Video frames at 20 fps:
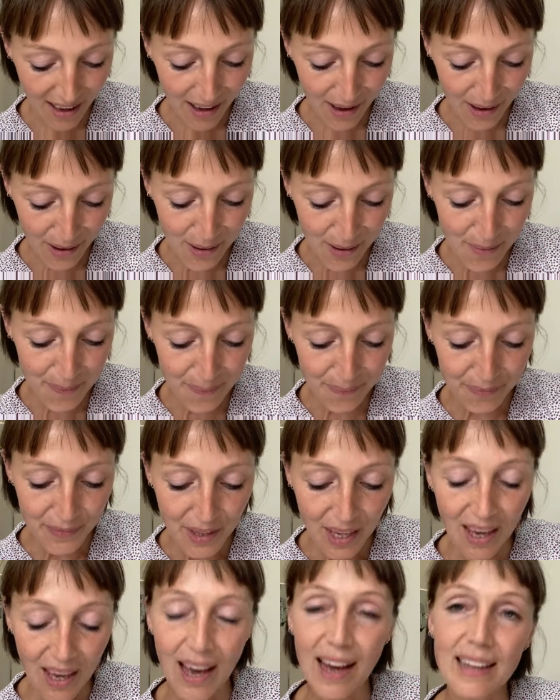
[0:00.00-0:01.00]
And
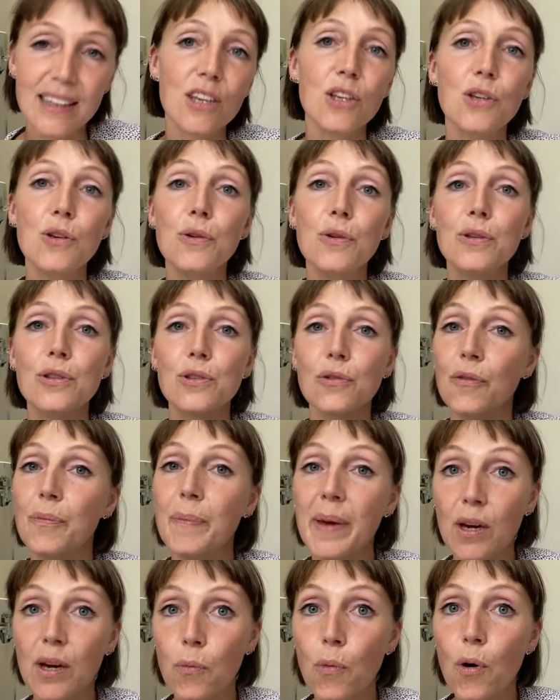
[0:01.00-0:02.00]
I use sort of
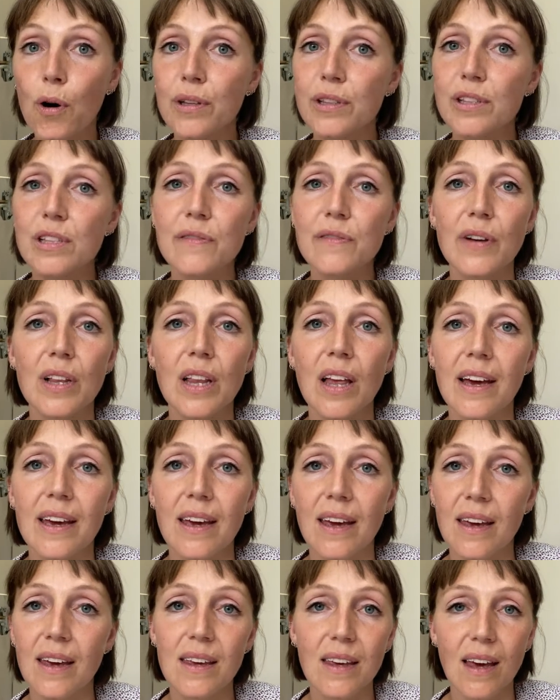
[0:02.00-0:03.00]
bigger ones for
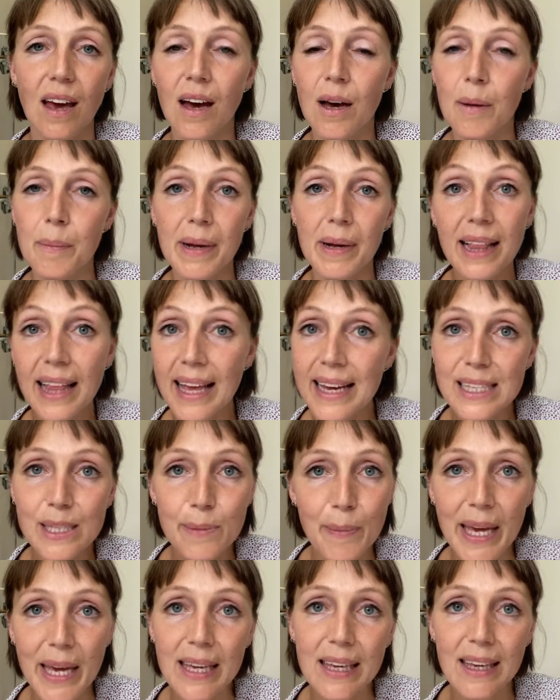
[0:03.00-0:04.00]
like glaze
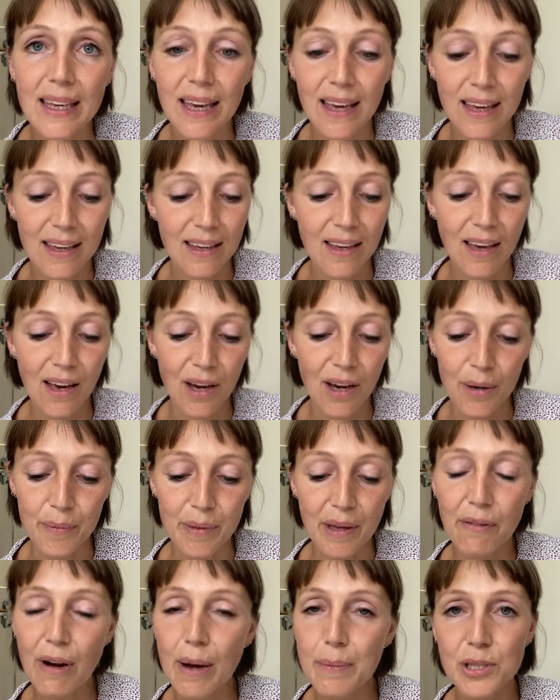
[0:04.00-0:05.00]
making.
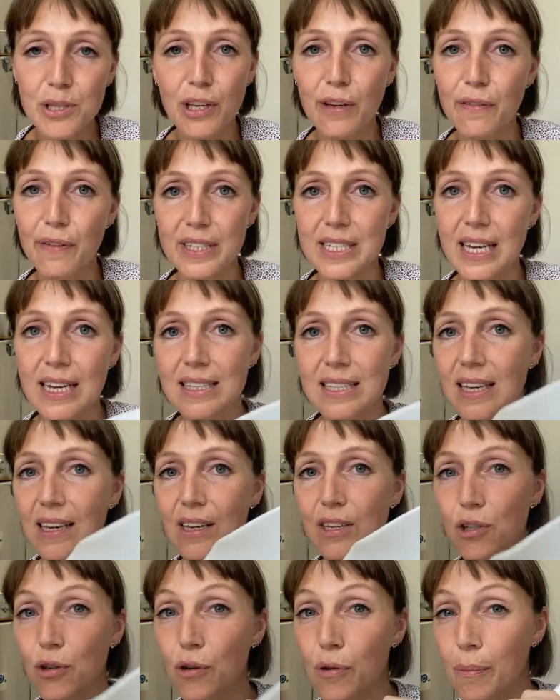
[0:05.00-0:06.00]
They're absolutely fantastic
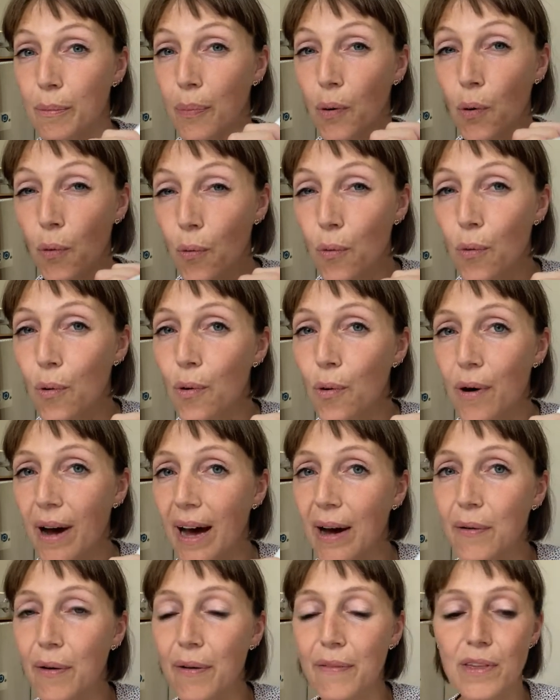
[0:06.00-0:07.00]
because you can pour
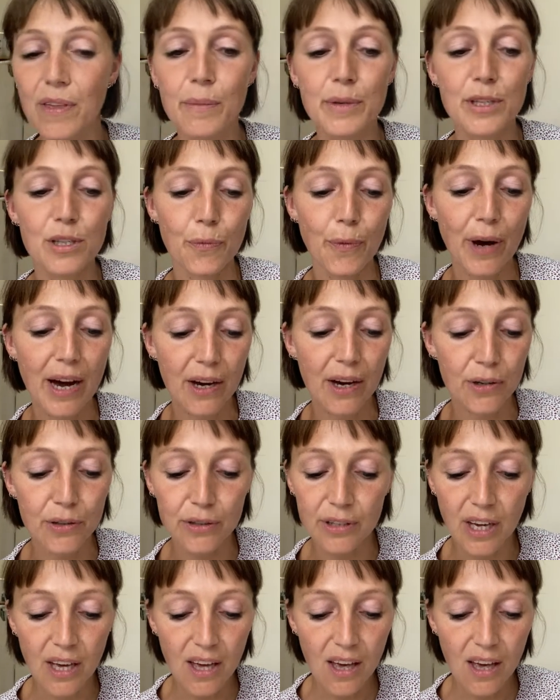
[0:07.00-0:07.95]
out of them as well.